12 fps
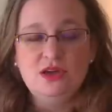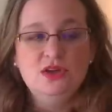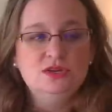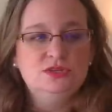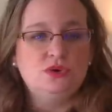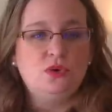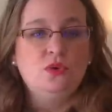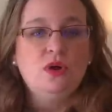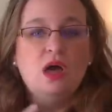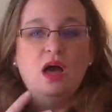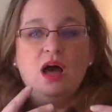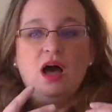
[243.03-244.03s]
So
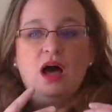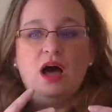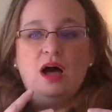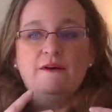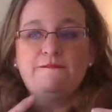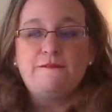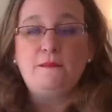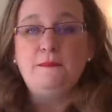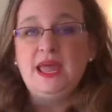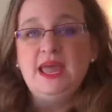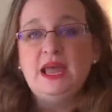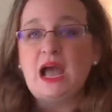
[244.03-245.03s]
for
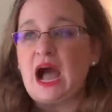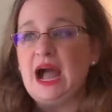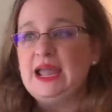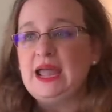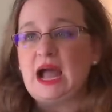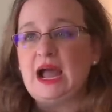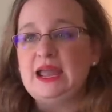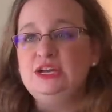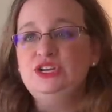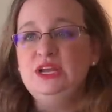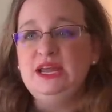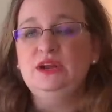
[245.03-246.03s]
me, I,
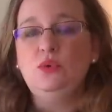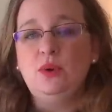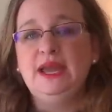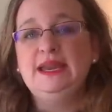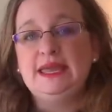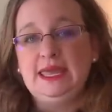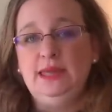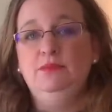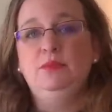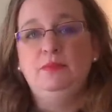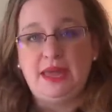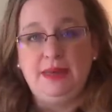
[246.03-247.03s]
I need a way to
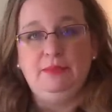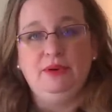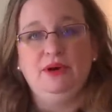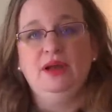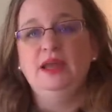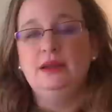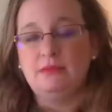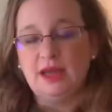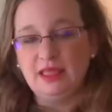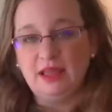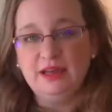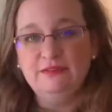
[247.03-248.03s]
keep paper in my
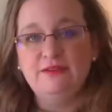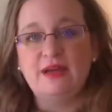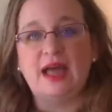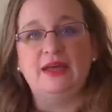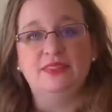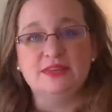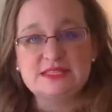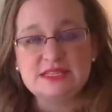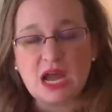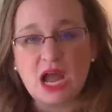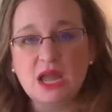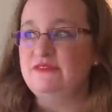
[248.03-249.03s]
life at this
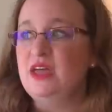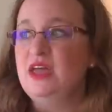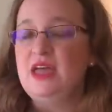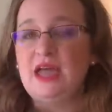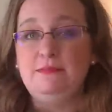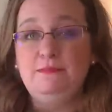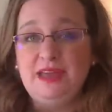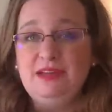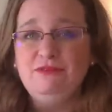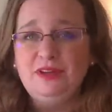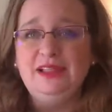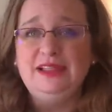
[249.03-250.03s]
time. And being
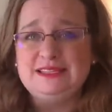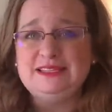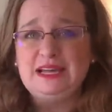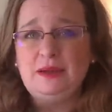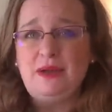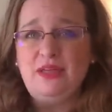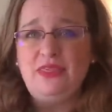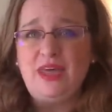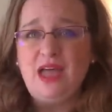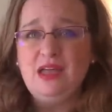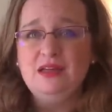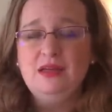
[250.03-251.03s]
realistic about
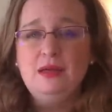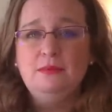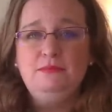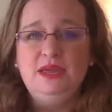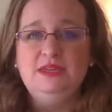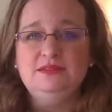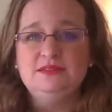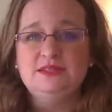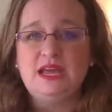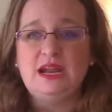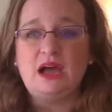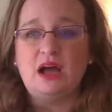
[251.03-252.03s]
that means
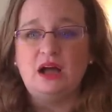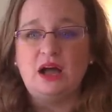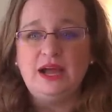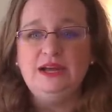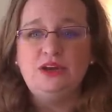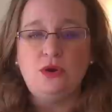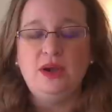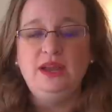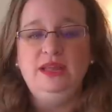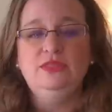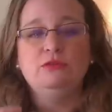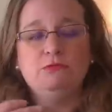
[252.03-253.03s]
that I know I
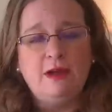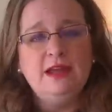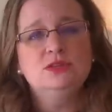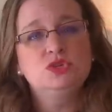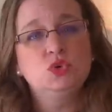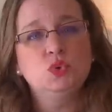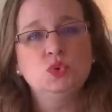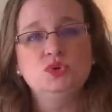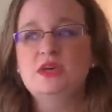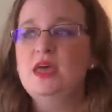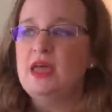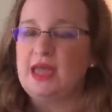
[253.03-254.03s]
need the right
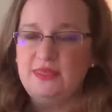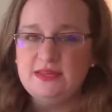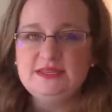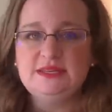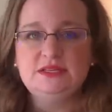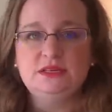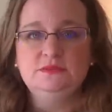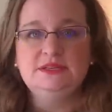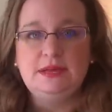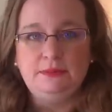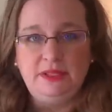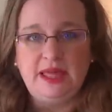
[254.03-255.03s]
tools and the systems
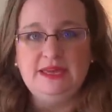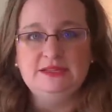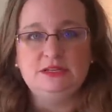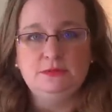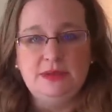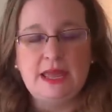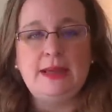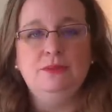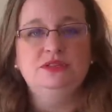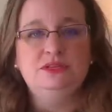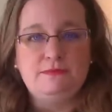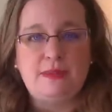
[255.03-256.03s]
in place to be
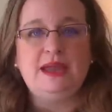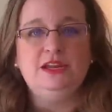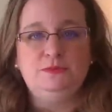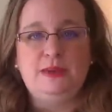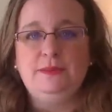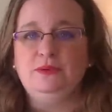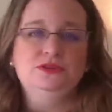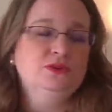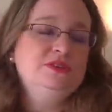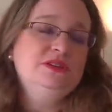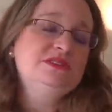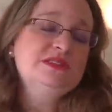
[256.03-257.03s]
able to manage paper so
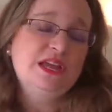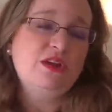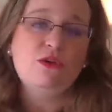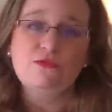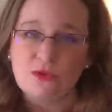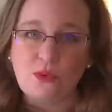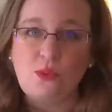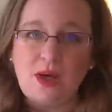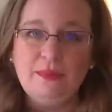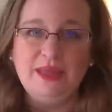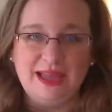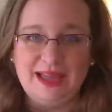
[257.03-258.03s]
it doesn't get
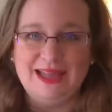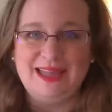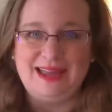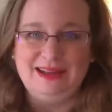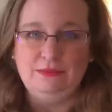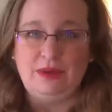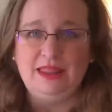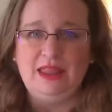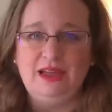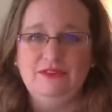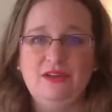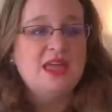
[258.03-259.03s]
overwhelming again in my
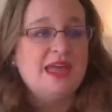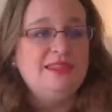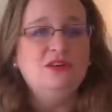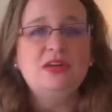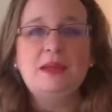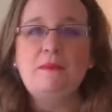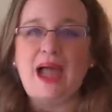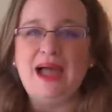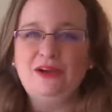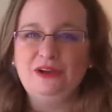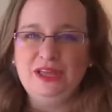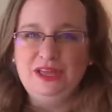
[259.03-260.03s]
life. And looking
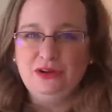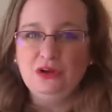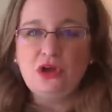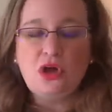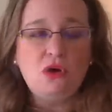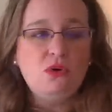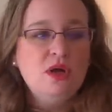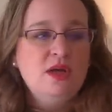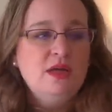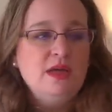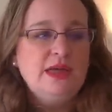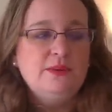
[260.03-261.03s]
back on a year ago,
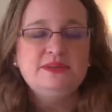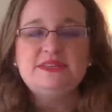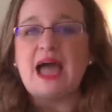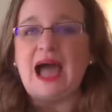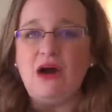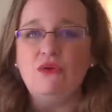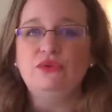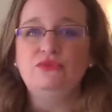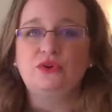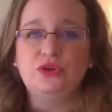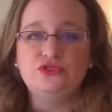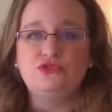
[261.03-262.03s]
it was out
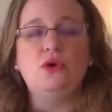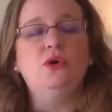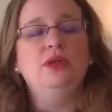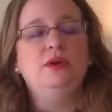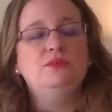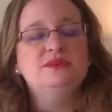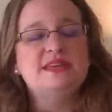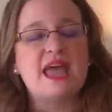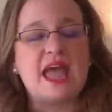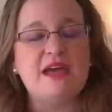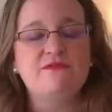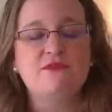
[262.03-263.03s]
of control. It was
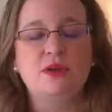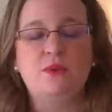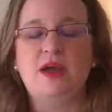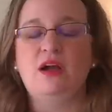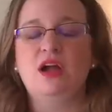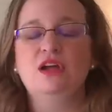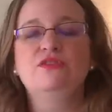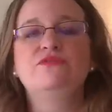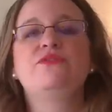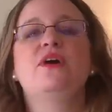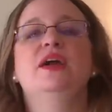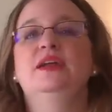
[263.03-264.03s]
everywhere. I could
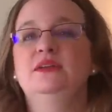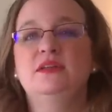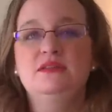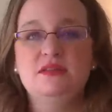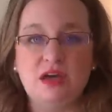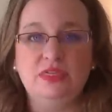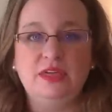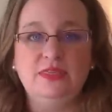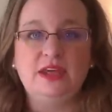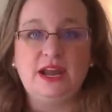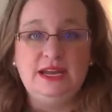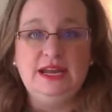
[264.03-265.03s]
find nothing
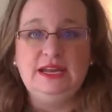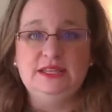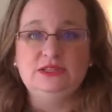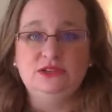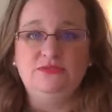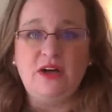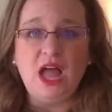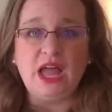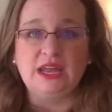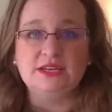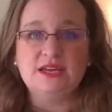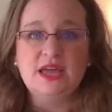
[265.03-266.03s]
that I needed to
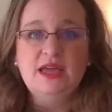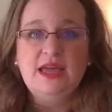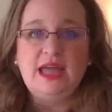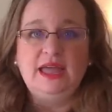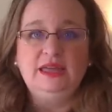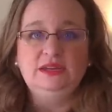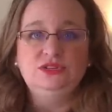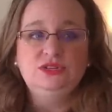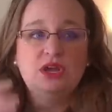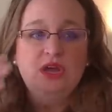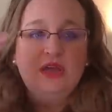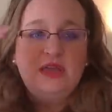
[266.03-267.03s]
find. And
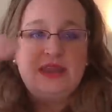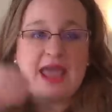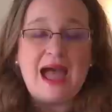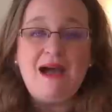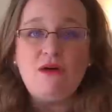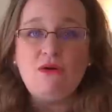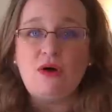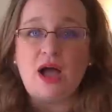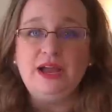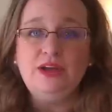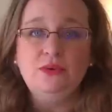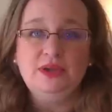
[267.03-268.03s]
now
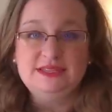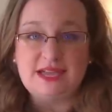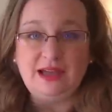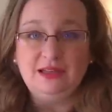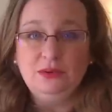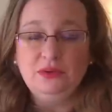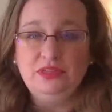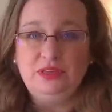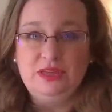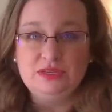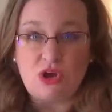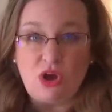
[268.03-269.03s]
I know exactly where
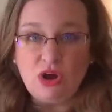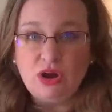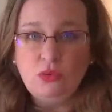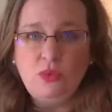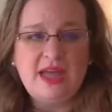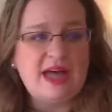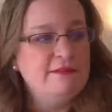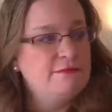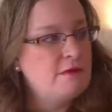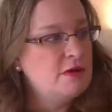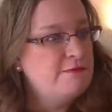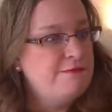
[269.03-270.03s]
things are. We
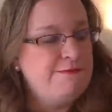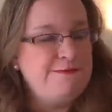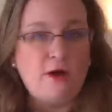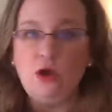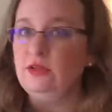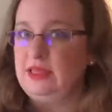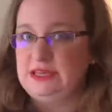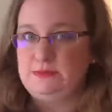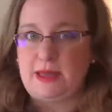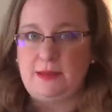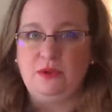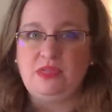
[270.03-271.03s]
have far less
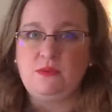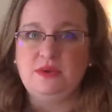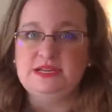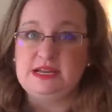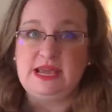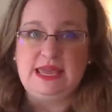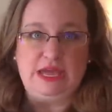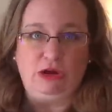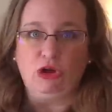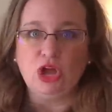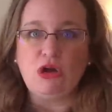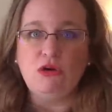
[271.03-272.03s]
paper than we did a
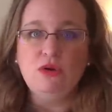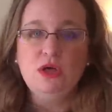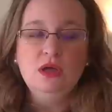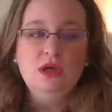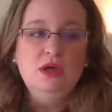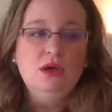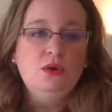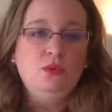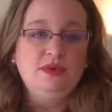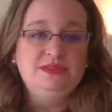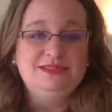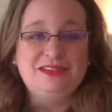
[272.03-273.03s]
year ago.
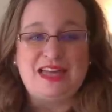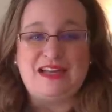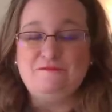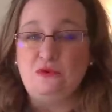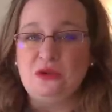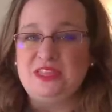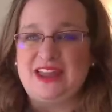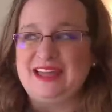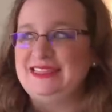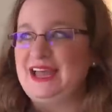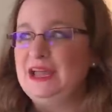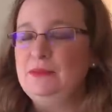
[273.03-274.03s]
We still have more than
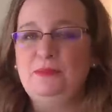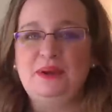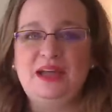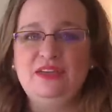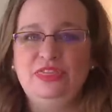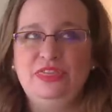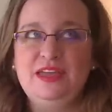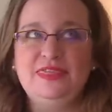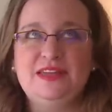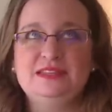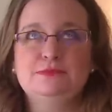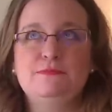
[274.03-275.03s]
I'd like, but I think
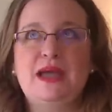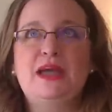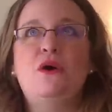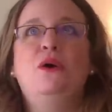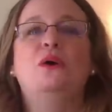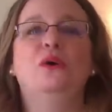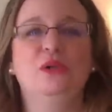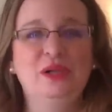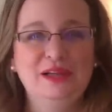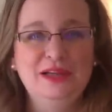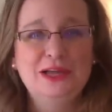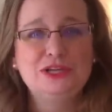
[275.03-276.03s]
that's my
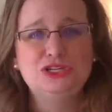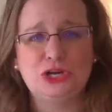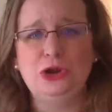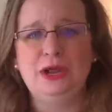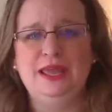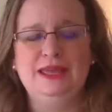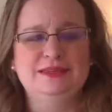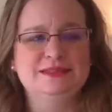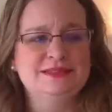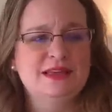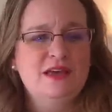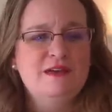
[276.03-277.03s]
whole journey,
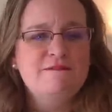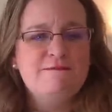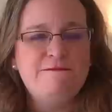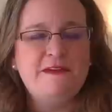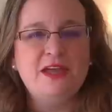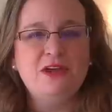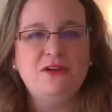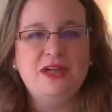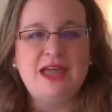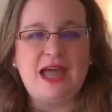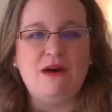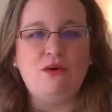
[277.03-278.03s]
is
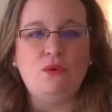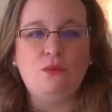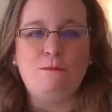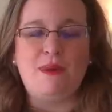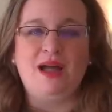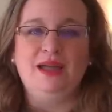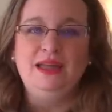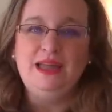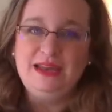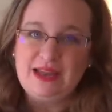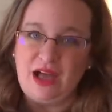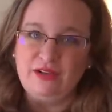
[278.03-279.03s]
figuring out my
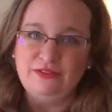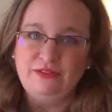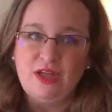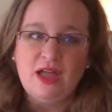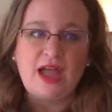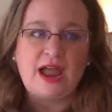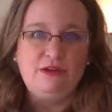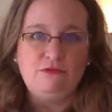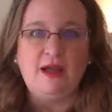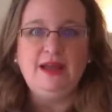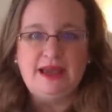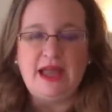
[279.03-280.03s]
enough. And
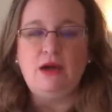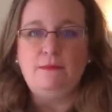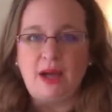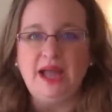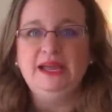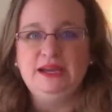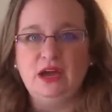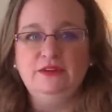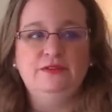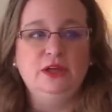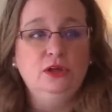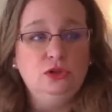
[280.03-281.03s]
right now, my
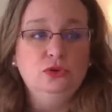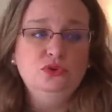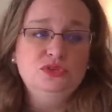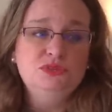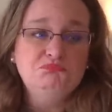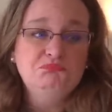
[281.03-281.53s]
enough includes